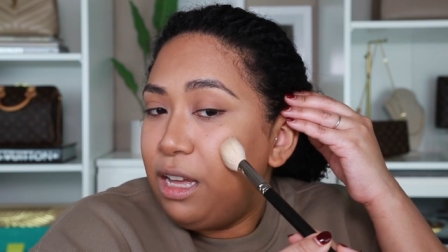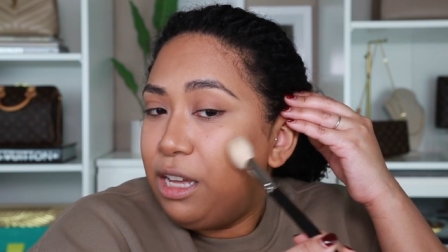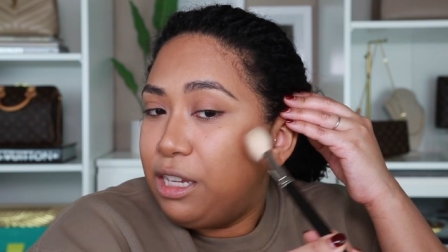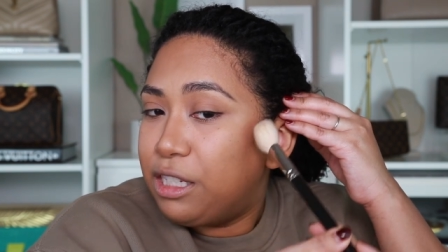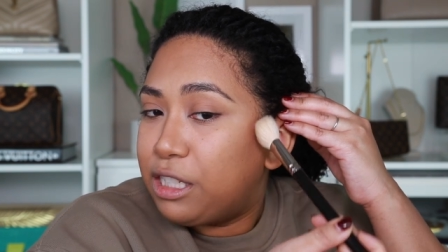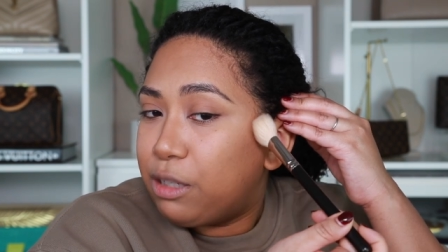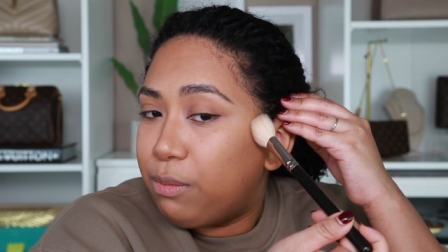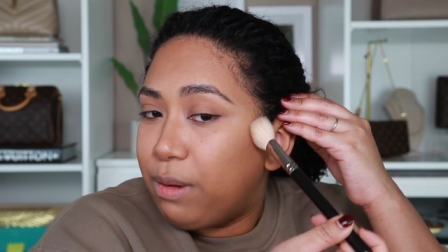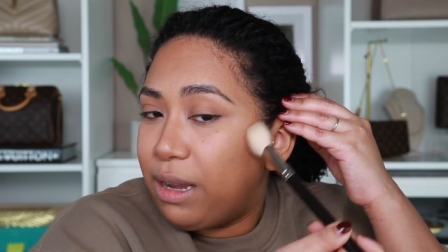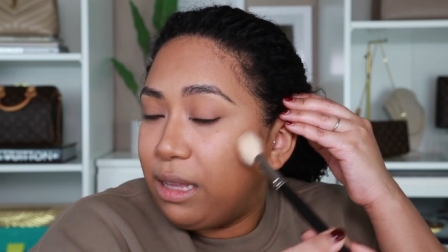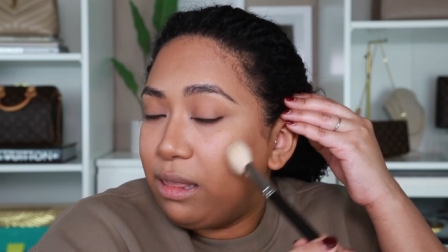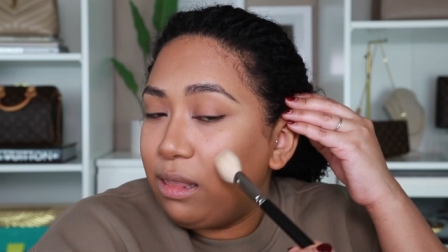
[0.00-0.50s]

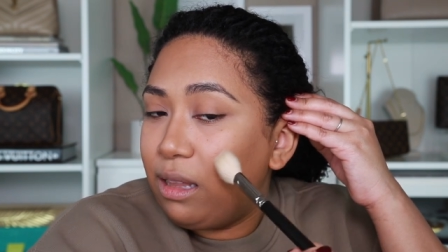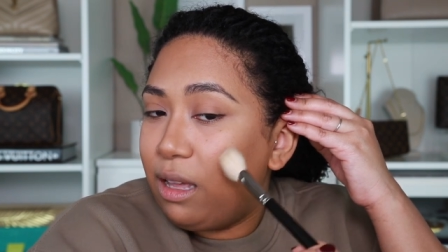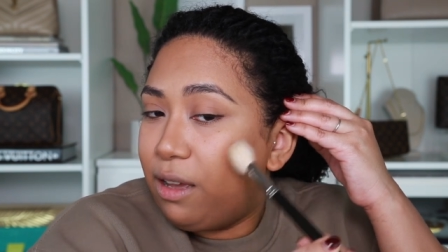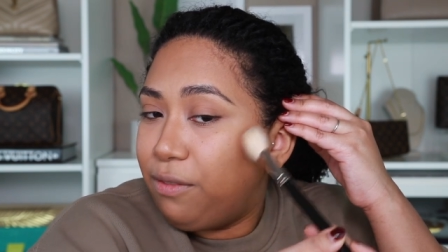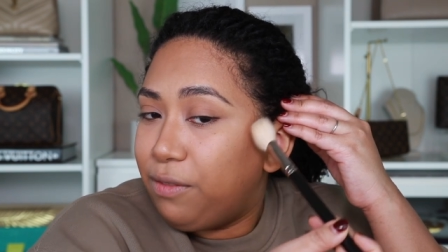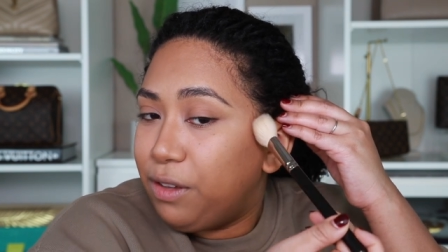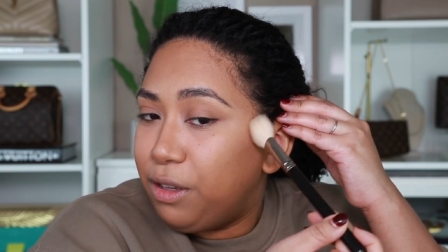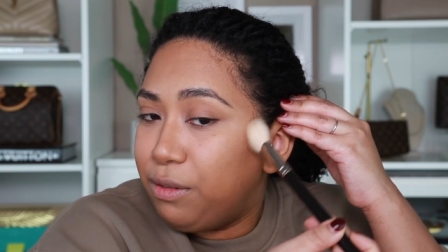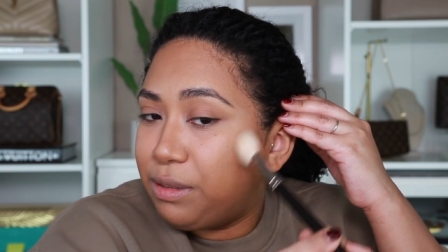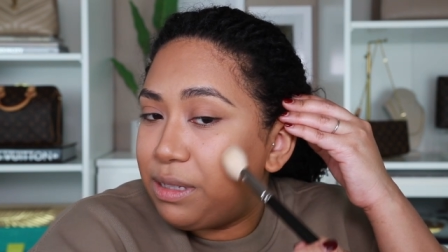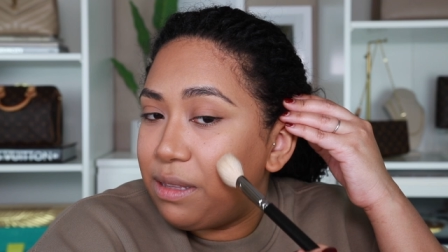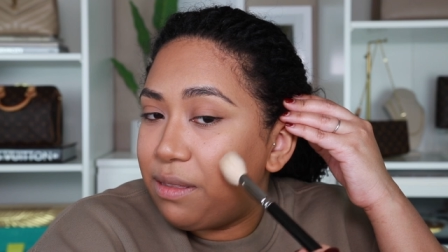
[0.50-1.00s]
So I love
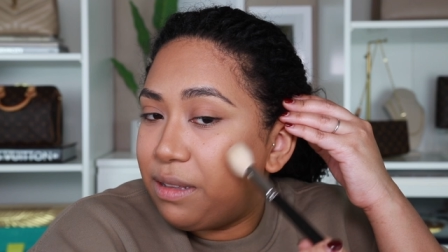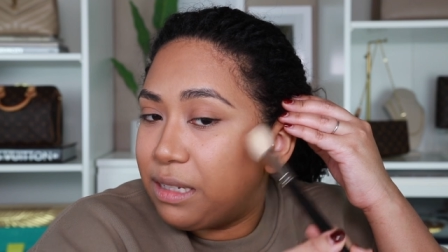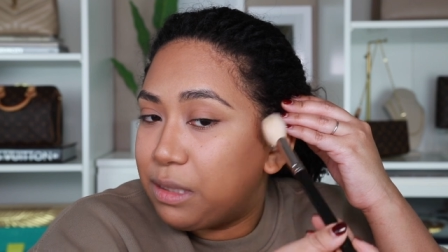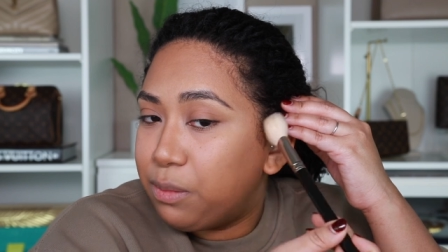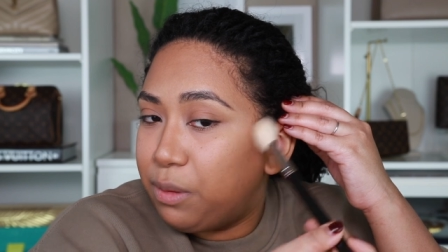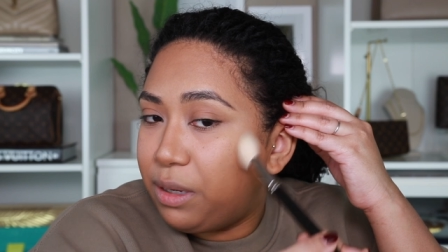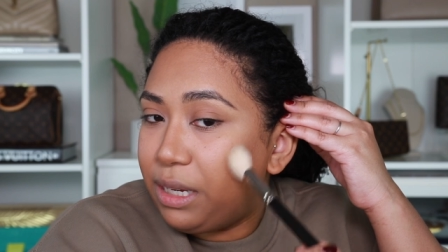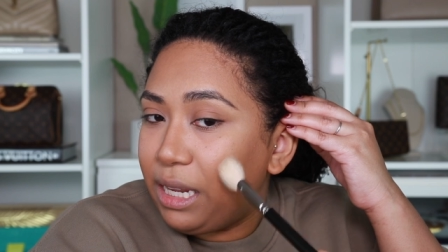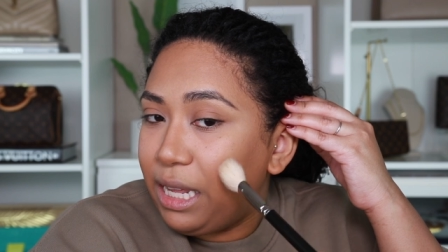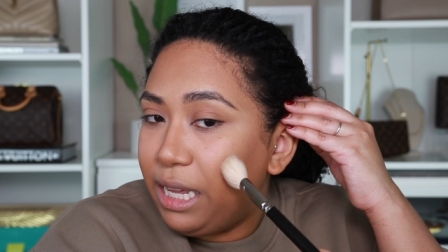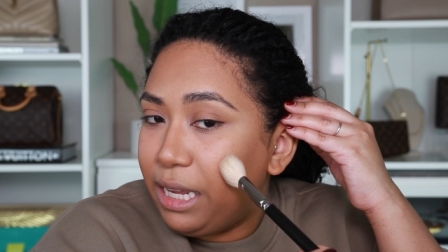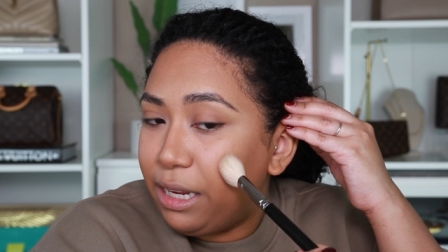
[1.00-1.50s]
using this
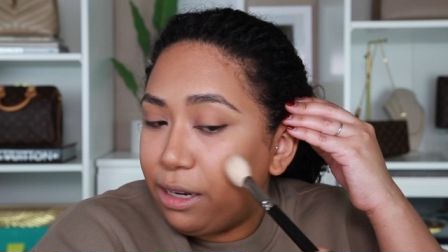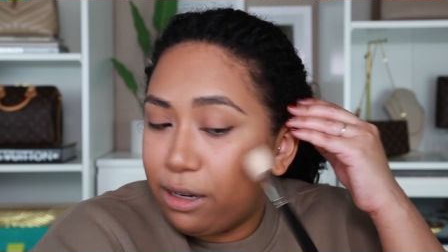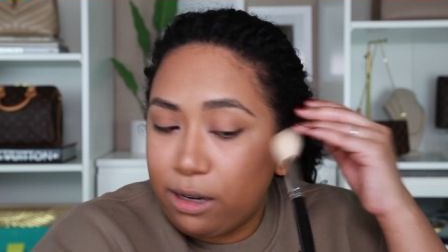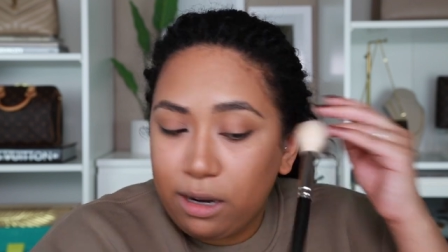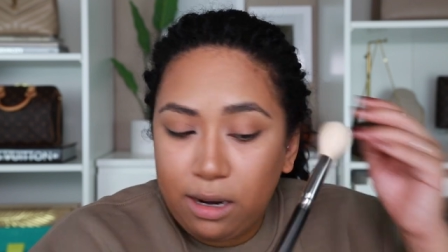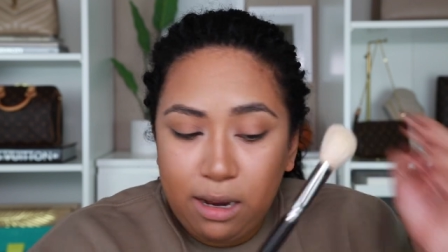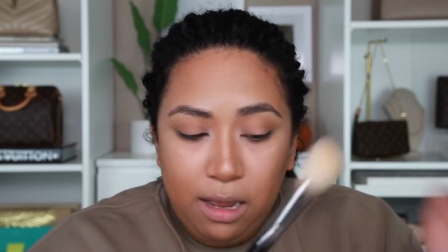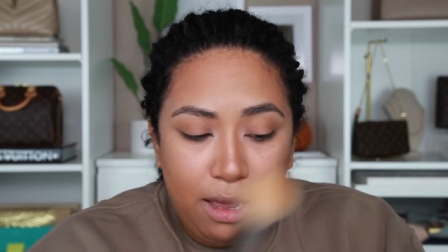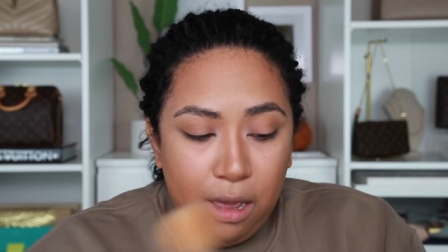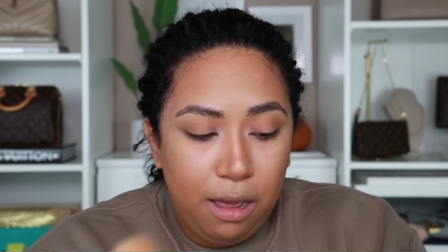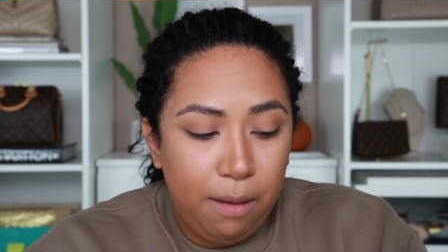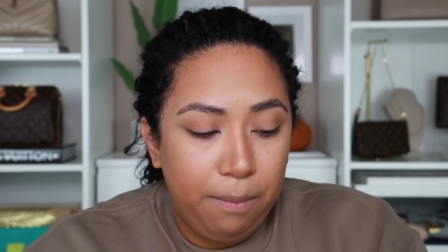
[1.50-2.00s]
one
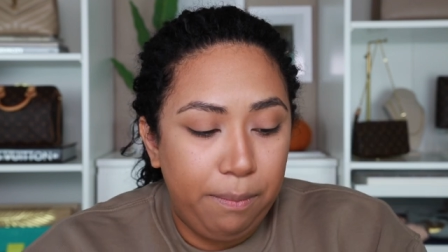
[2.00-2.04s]
here,